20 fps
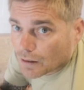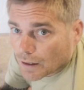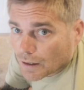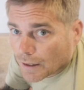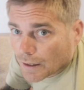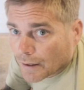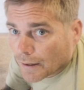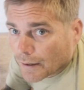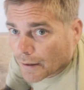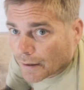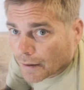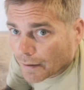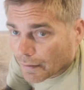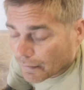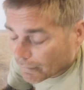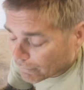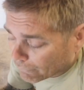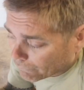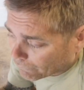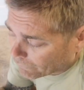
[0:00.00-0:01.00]

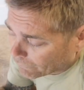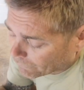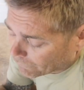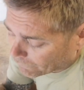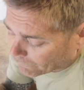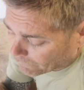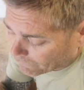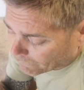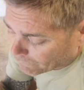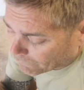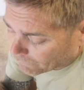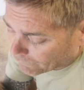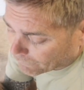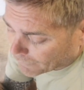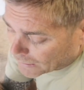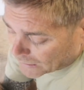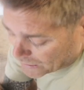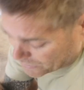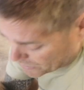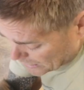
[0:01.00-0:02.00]

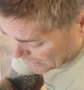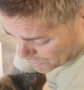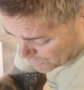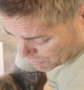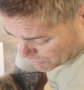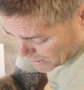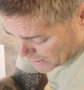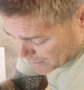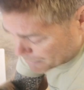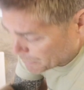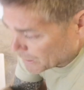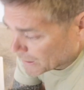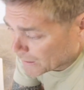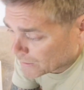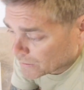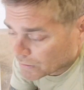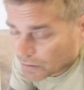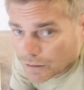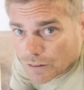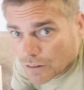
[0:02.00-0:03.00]
Because they're great,
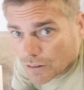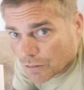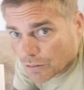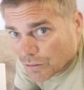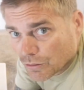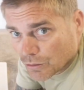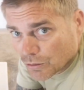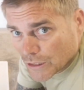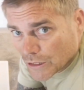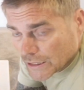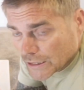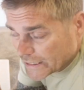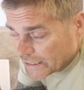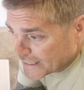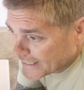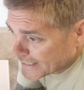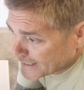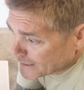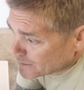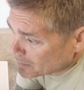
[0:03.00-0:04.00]
man. Really
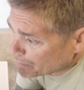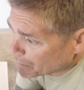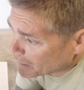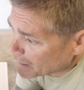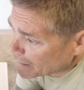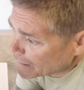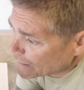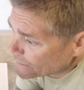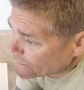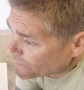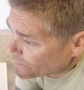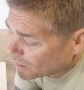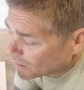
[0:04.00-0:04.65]
thin blade.